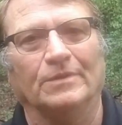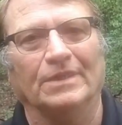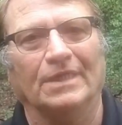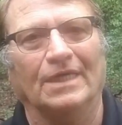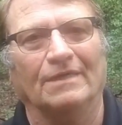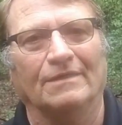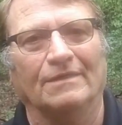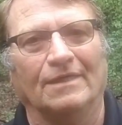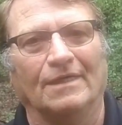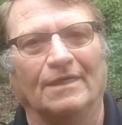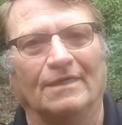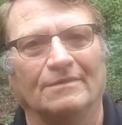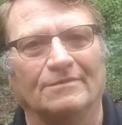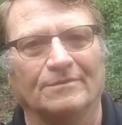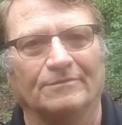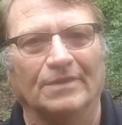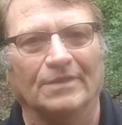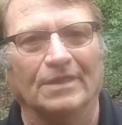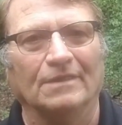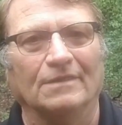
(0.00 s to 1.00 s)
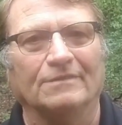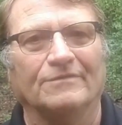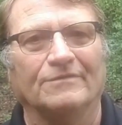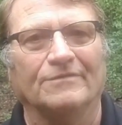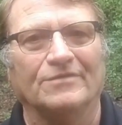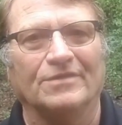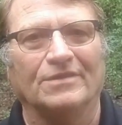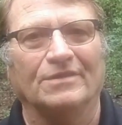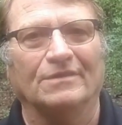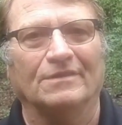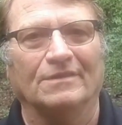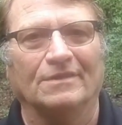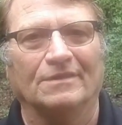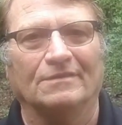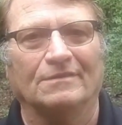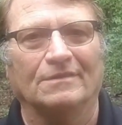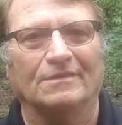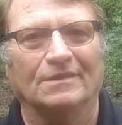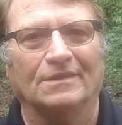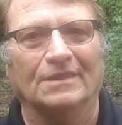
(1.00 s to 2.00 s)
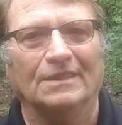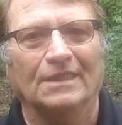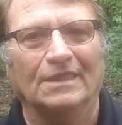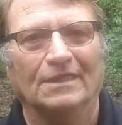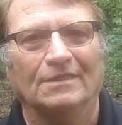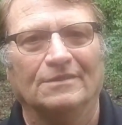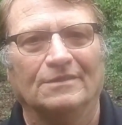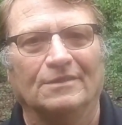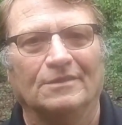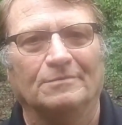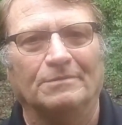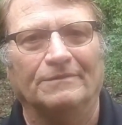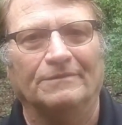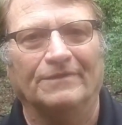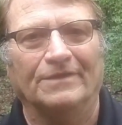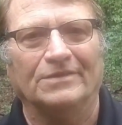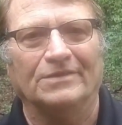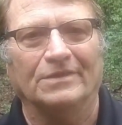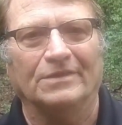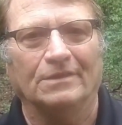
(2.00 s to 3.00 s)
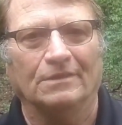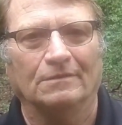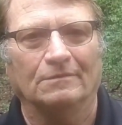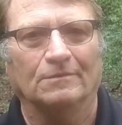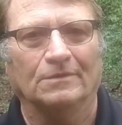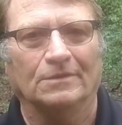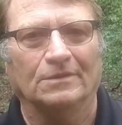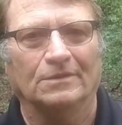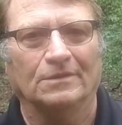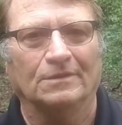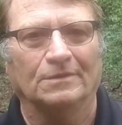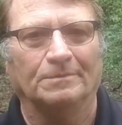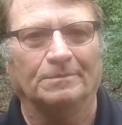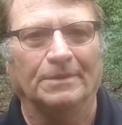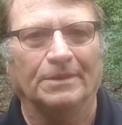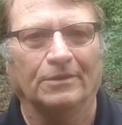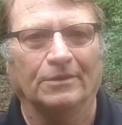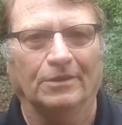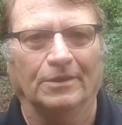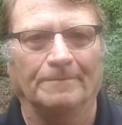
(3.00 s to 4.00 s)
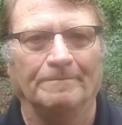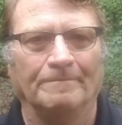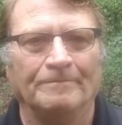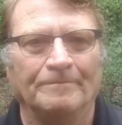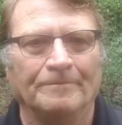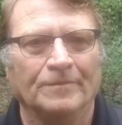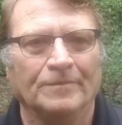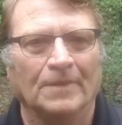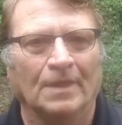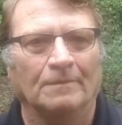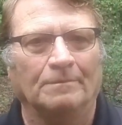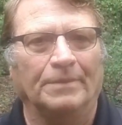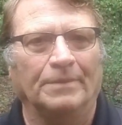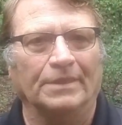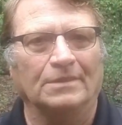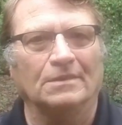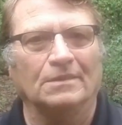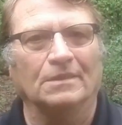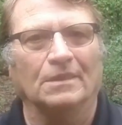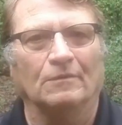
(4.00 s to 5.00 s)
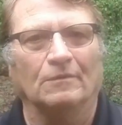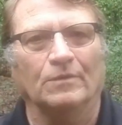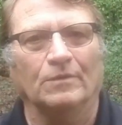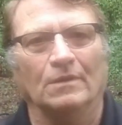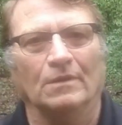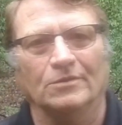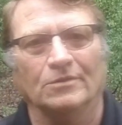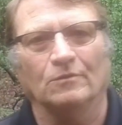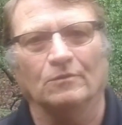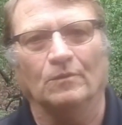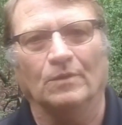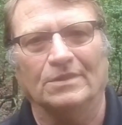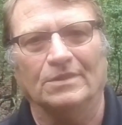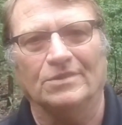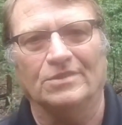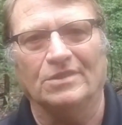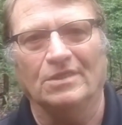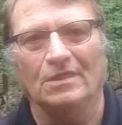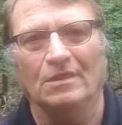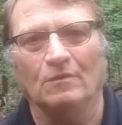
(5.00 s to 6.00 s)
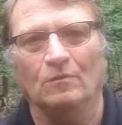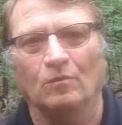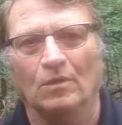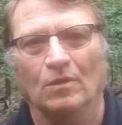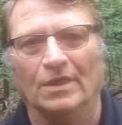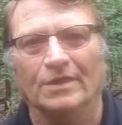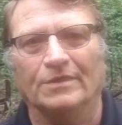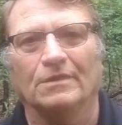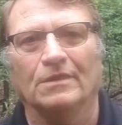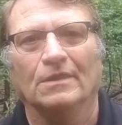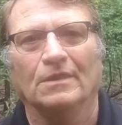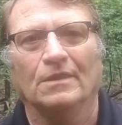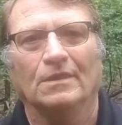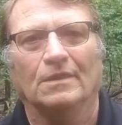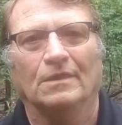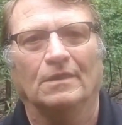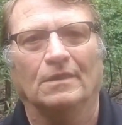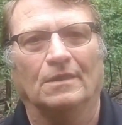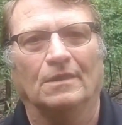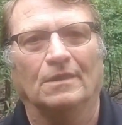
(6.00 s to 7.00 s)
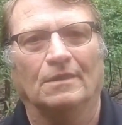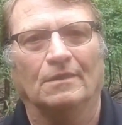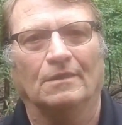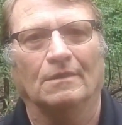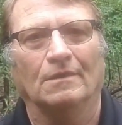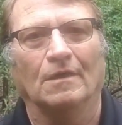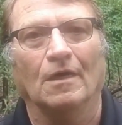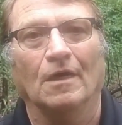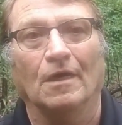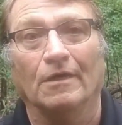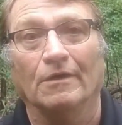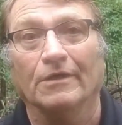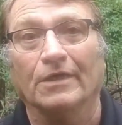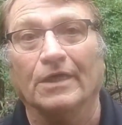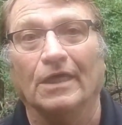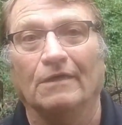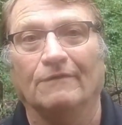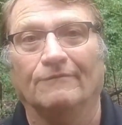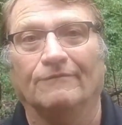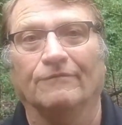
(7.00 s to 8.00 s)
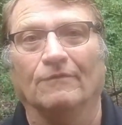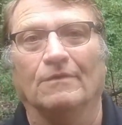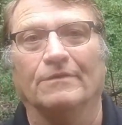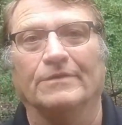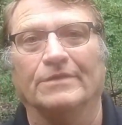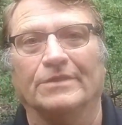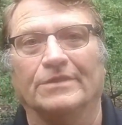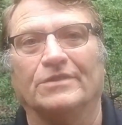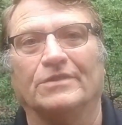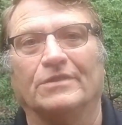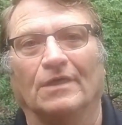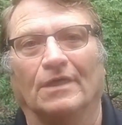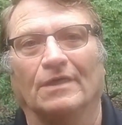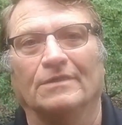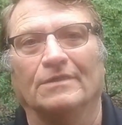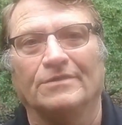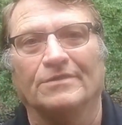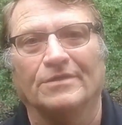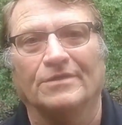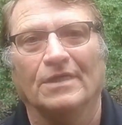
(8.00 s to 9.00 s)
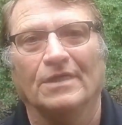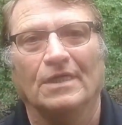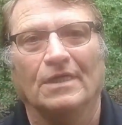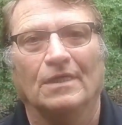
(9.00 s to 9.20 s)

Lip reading: one, Kathy has some relatives here that she's been visiting, which has been good. But we also want to see what Hurricane Florence does,